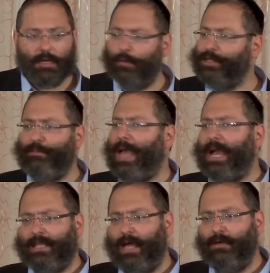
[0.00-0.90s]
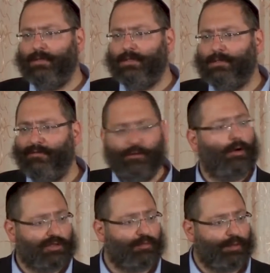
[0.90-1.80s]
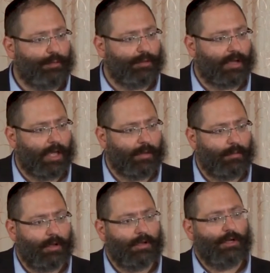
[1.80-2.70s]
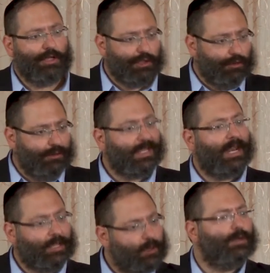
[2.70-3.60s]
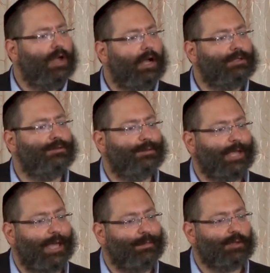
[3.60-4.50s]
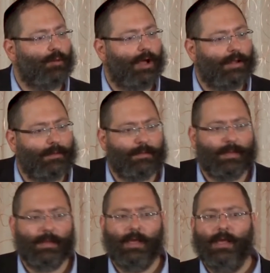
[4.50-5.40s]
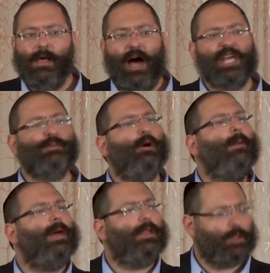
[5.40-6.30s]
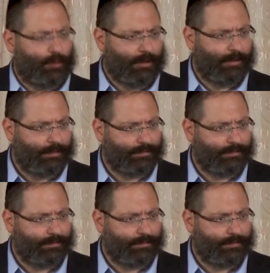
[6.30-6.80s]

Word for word: It was a packed house. A few hundred people came. Jews, and I saw non-Jews came as well. I spoke about Israel.